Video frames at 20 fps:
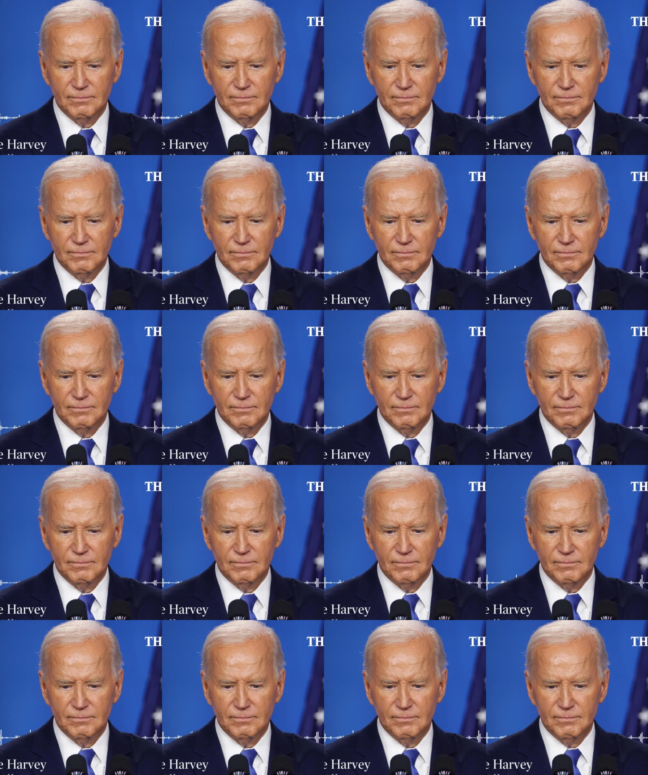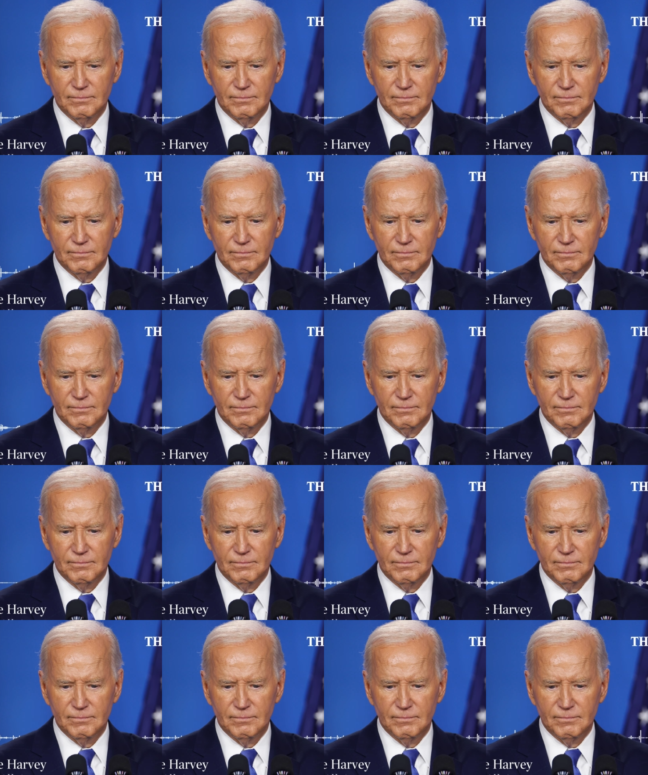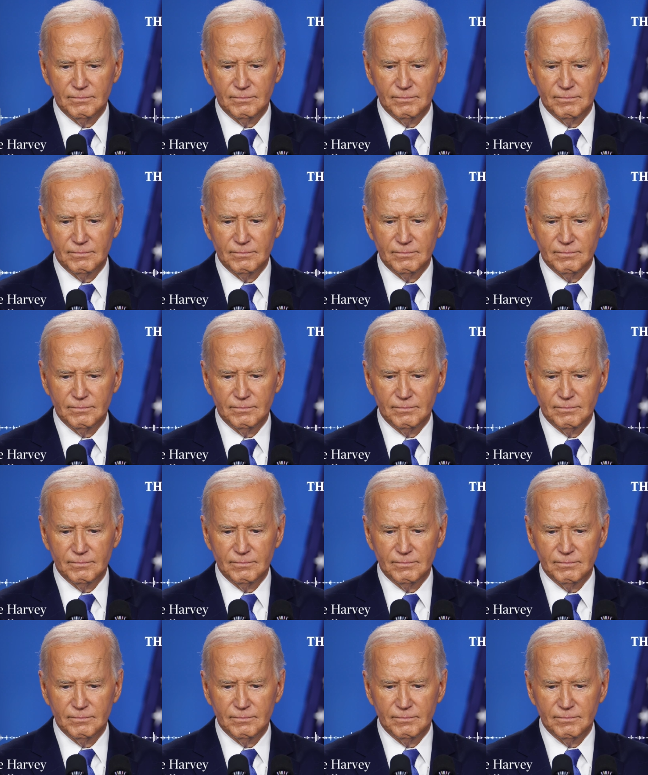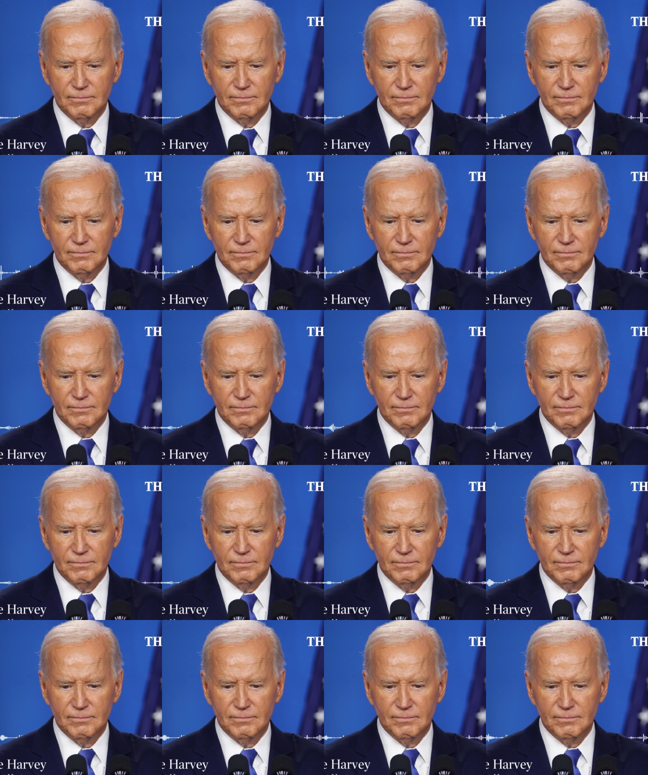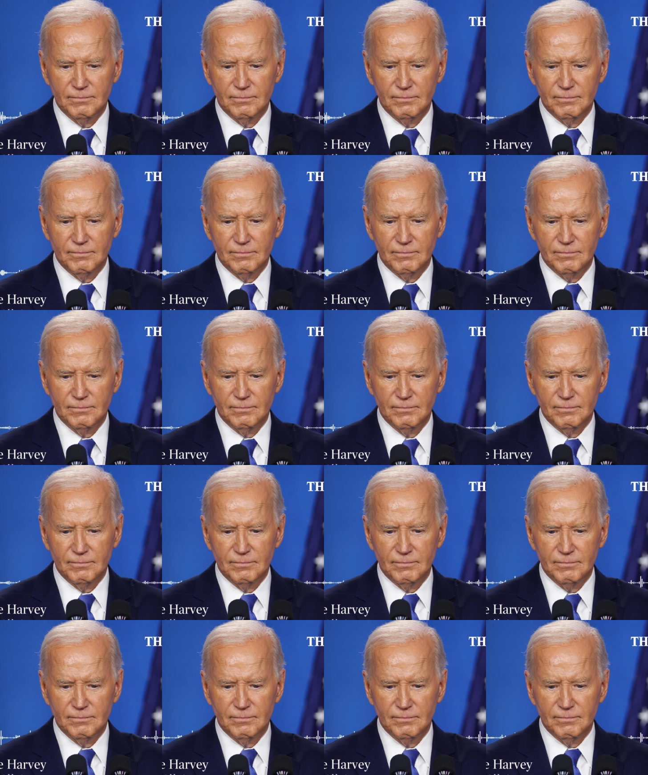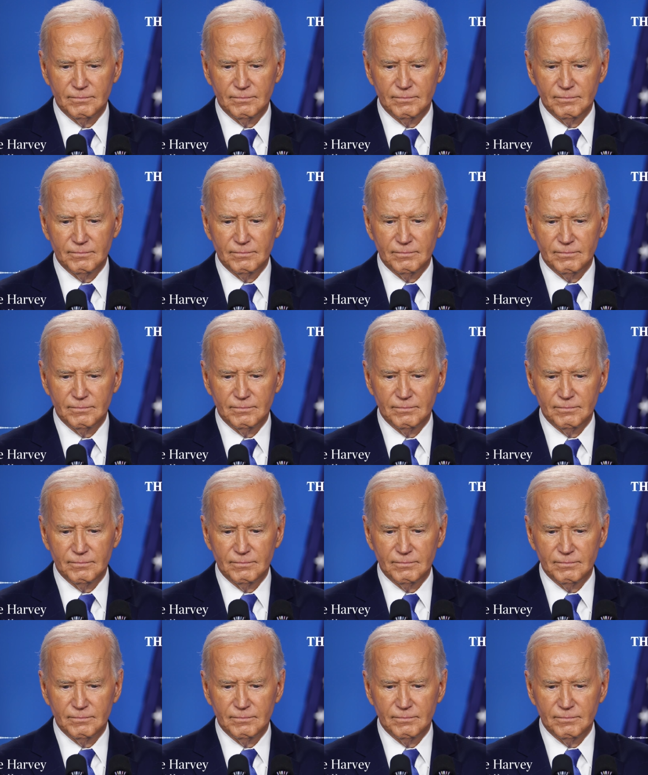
[no speech]